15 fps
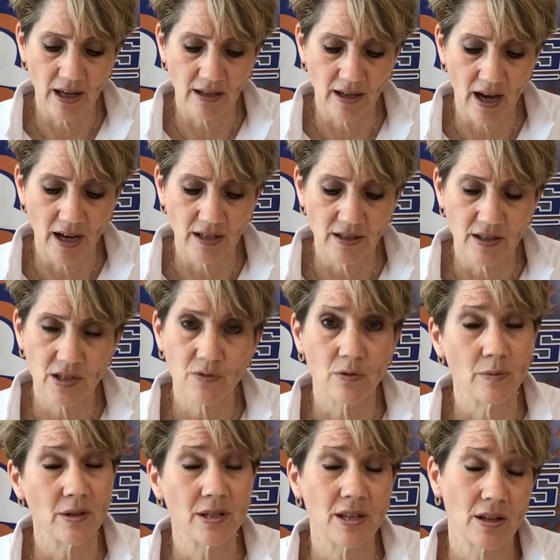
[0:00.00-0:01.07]
and guidance
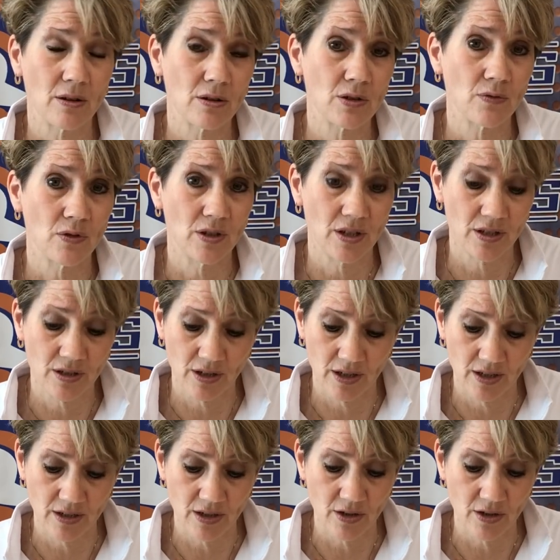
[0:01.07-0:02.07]
from the Centers for Disease